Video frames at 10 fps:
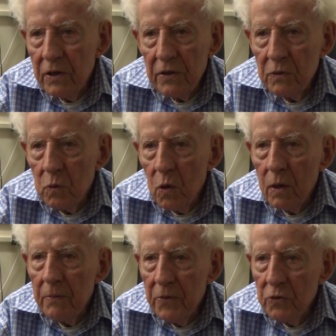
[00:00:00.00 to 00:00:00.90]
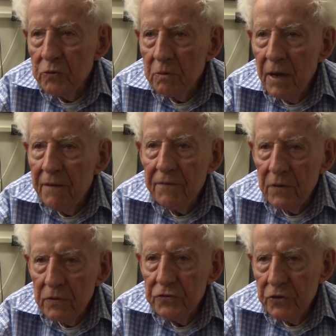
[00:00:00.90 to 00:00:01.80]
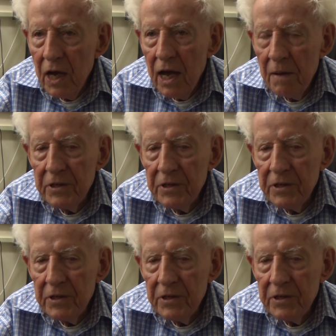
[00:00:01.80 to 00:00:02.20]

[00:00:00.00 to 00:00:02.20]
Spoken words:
of the war, and those were my first jobs.